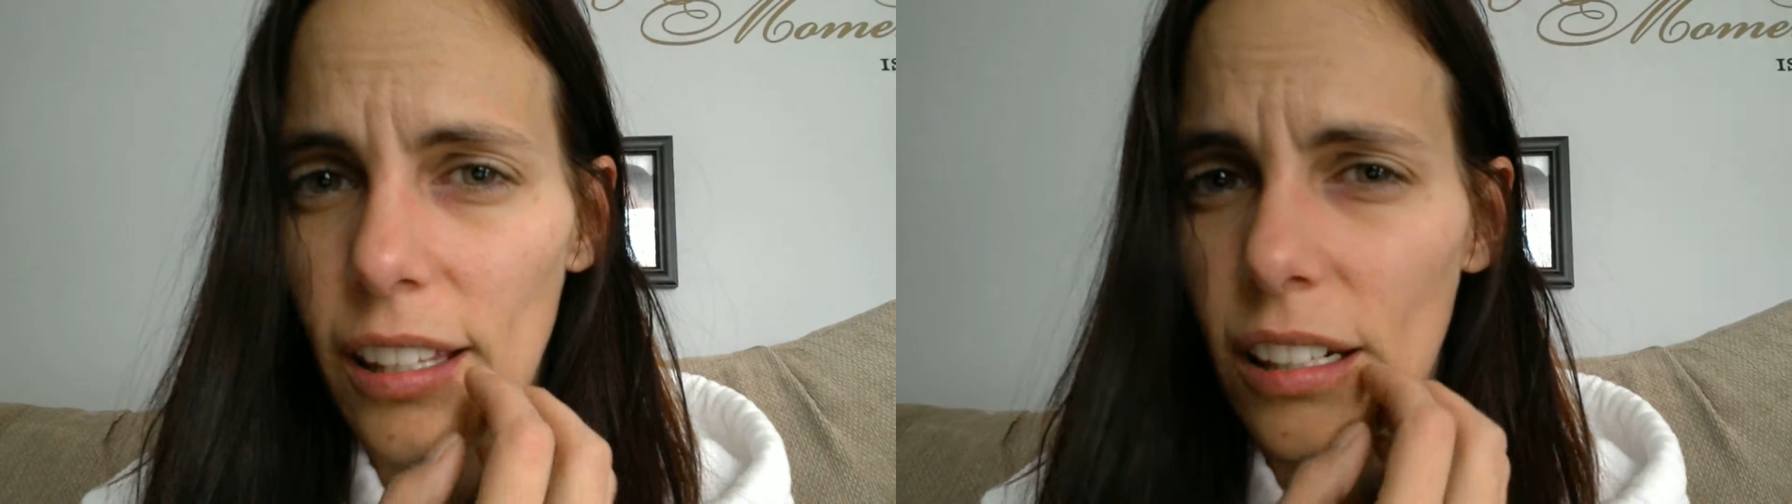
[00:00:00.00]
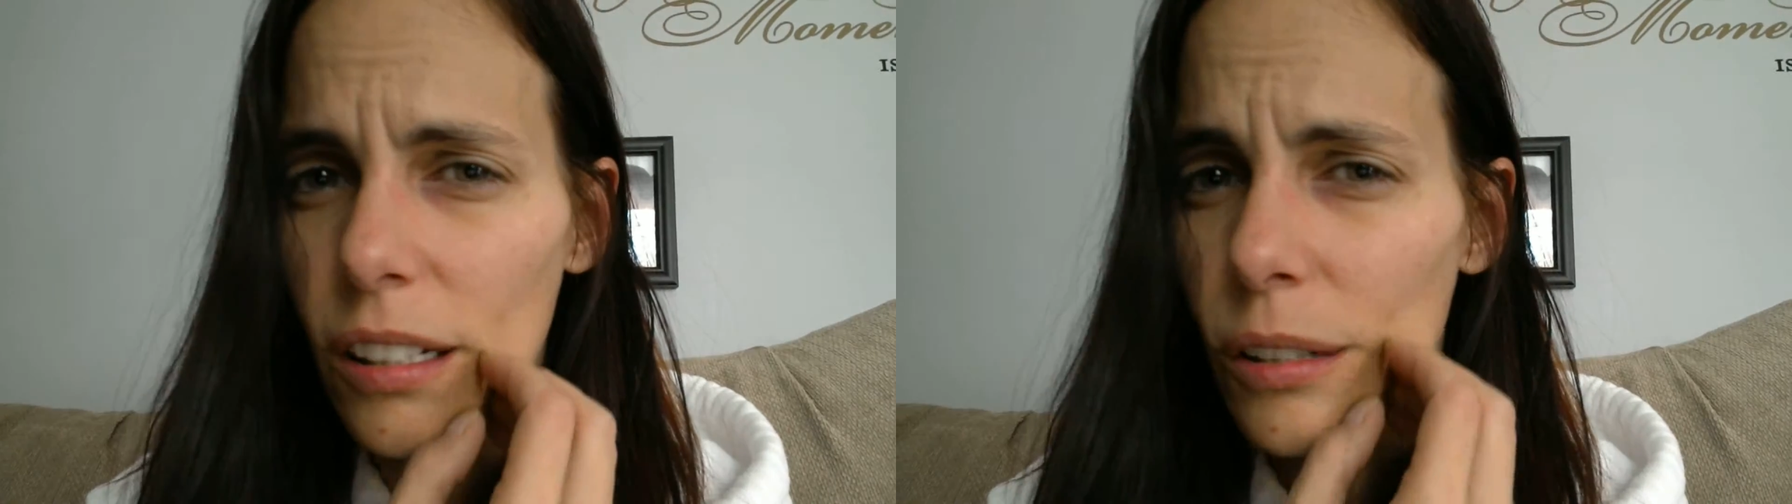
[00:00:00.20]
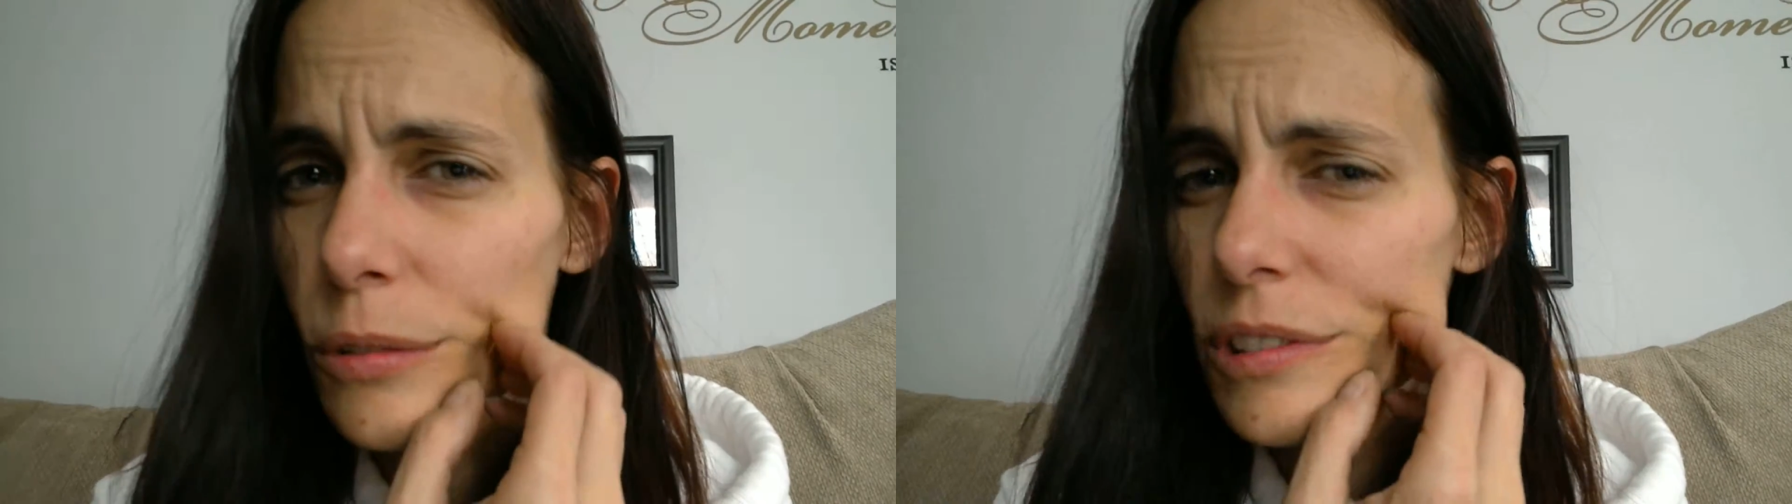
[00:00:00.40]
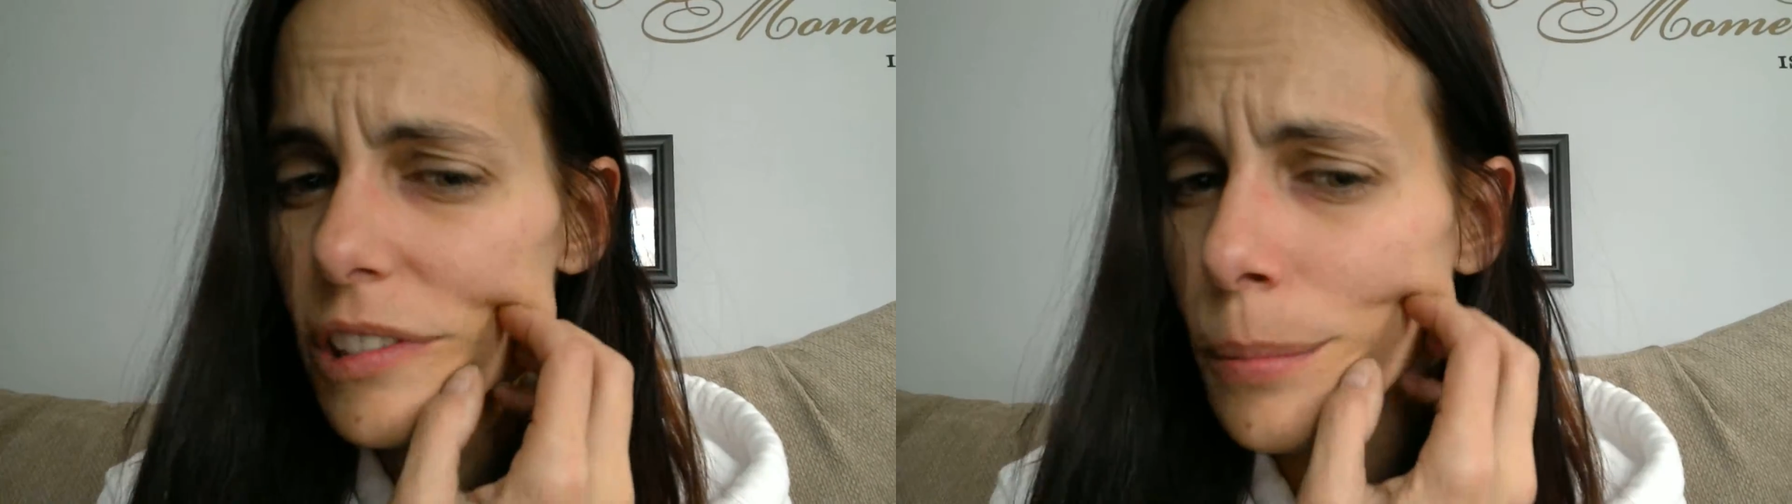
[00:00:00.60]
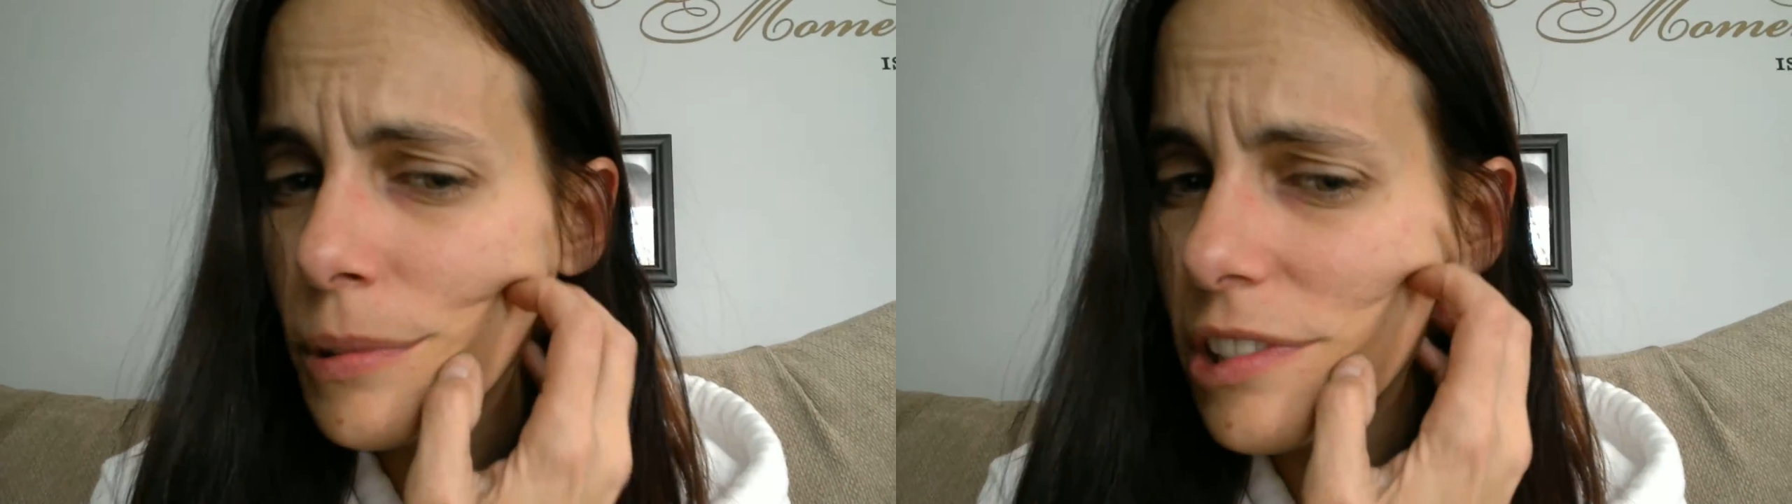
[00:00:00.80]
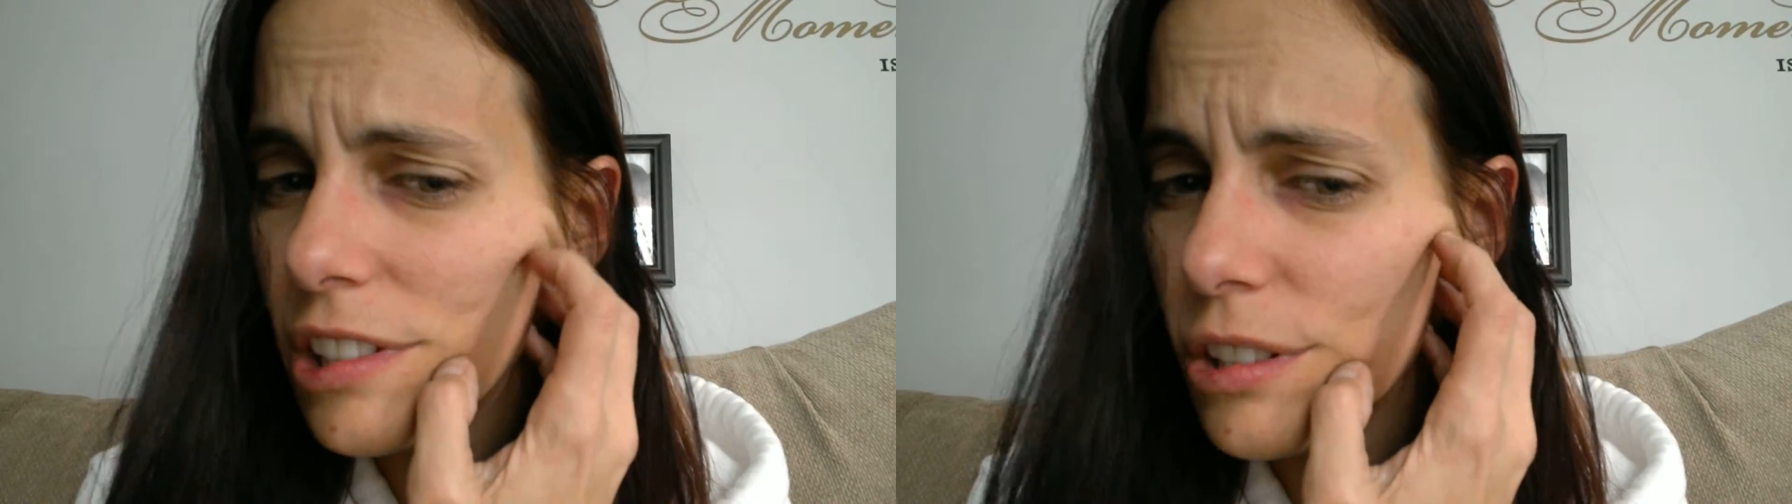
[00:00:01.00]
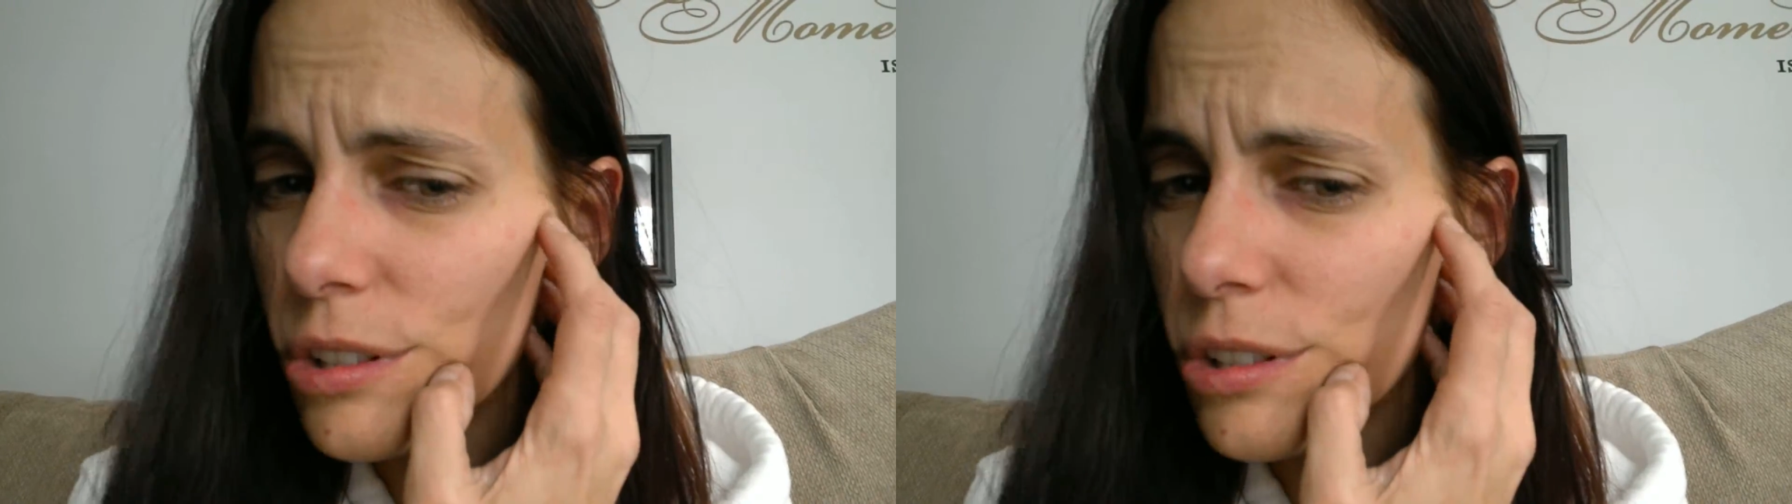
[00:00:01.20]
and it goes up into your